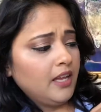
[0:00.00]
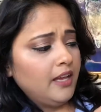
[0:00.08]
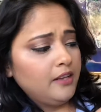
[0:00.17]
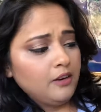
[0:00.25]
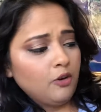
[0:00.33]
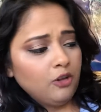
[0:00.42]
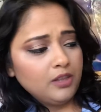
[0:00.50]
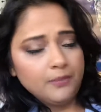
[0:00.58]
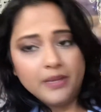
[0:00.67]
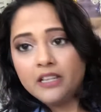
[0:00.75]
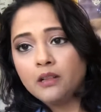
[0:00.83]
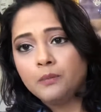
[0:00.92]
and all the
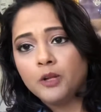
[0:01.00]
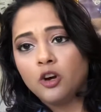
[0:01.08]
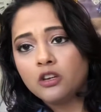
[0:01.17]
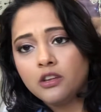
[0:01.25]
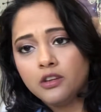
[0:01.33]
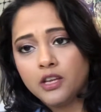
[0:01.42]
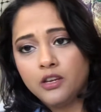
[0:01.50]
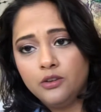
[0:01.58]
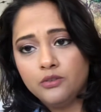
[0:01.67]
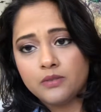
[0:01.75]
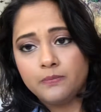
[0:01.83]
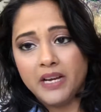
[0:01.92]
middle block you can
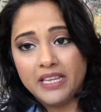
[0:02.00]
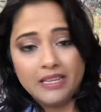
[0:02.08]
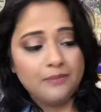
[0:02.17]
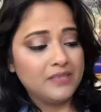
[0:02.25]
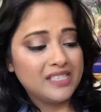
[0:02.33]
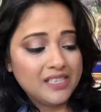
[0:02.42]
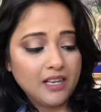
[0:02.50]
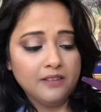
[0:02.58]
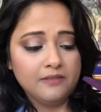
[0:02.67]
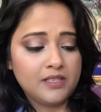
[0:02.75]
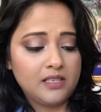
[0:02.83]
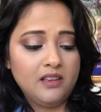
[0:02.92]
use by
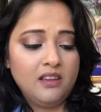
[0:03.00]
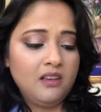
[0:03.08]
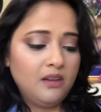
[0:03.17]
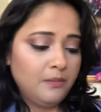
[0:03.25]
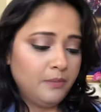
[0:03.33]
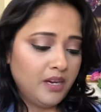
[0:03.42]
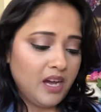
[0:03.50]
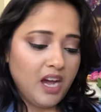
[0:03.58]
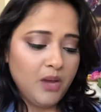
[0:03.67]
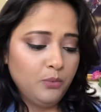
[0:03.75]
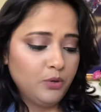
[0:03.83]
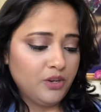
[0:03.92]
themselves, but
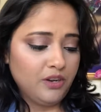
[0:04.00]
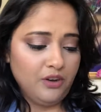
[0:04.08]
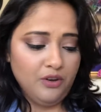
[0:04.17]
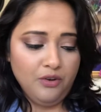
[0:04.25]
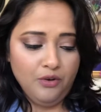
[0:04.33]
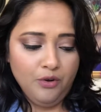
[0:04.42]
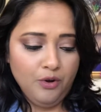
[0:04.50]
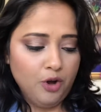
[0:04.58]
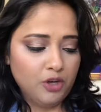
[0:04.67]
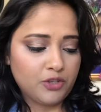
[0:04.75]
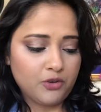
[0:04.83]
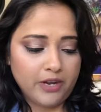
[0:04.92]
I would
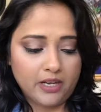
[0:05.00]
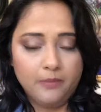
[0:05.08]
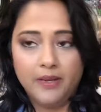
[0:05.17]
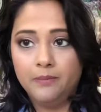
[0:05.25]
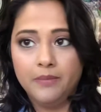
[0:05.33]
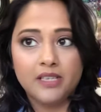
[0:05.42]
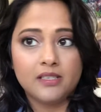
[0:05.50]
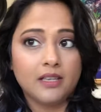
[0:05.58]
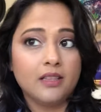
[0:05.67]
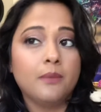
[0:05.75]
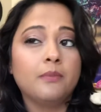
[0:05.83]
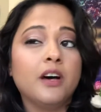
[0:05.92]
not recommend
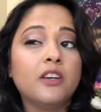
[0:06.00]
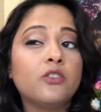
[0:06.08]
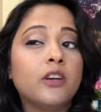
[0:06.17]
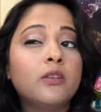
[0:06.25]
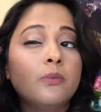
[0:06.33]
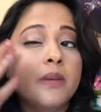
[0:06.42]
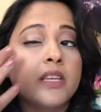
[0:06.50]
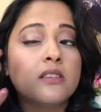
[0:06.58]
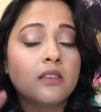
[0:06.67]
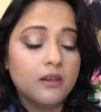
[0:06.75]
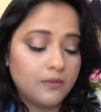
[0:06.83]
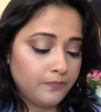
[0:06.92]
mixing them. I tried to mix
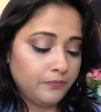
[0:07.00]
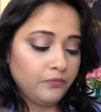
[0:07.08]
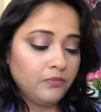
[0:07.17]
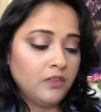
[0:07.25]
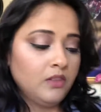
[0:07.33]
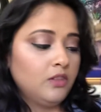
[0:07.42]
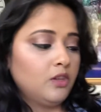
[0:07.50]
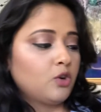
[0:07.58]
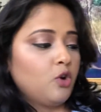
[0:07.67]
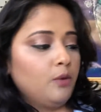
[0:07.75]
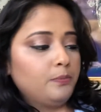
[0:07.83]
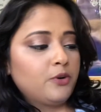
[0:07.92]
the
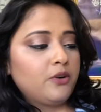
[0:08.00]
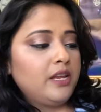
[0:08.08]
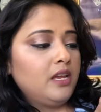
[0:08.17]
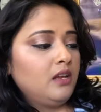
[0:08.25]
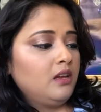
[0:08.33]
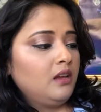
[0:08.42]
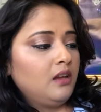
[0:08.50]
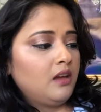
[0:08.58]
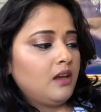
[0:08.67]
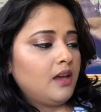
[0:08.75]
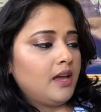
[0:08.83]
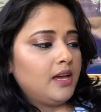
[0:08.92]
coppery
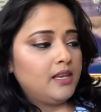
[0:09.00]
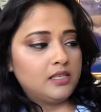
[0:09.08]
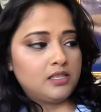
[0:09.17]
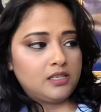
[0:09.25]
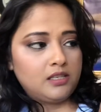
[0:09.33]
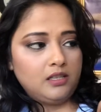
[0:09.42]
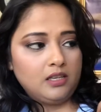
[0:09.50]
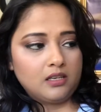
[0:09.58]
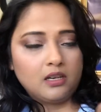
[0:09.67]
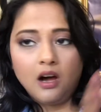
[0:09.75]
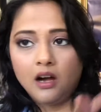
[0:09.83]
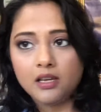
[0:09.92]
and the
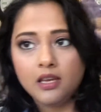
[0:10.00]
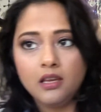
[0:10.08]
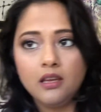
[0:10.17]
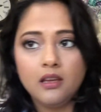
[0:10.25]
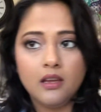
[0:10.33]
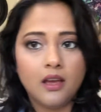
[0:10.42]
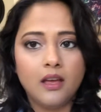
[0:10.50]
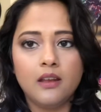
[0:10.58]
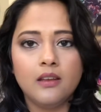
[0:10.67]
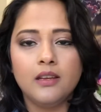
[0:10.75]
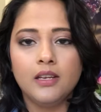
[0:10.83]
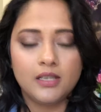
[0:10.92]
khaki and
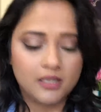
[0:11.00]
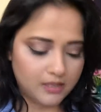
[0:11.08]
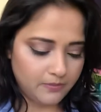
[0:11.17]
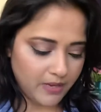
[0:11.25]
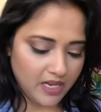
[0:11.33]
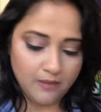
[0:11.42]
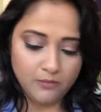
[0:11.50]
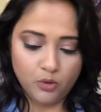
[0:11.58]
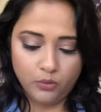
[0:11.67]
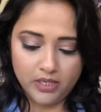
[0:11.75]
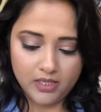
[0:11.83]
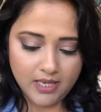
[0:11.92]
it became
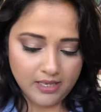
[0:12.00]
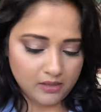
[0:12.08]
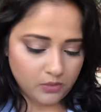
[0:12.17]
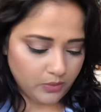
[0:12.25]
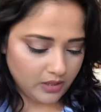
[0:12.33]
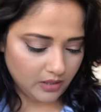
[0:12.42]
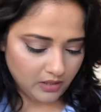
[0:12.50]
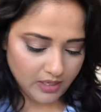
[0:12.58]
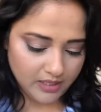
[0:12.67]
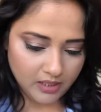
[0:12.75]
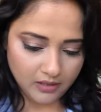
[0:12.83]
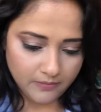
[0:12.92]
too intense with the
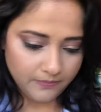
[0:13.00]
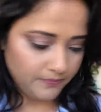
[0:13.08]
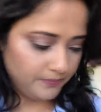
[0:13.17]
glitter.